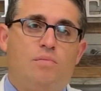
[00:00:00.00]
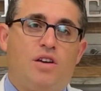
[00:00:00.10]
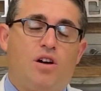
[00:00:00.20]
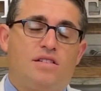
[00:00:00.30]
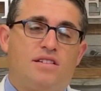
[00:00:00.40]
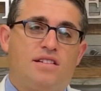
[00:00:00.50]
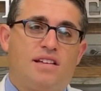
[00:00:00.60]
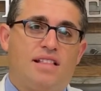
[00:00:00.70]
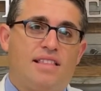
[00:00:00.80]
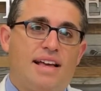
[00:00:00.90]
because it is
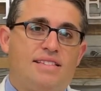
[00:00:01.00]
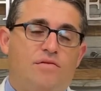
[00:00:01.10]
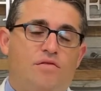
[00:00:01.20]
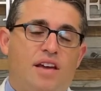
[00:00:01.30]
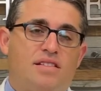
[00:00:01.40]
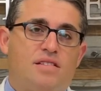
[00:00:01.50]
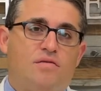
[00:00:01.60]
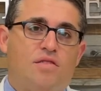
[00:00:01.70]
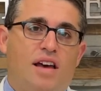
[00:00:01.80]
a less invasive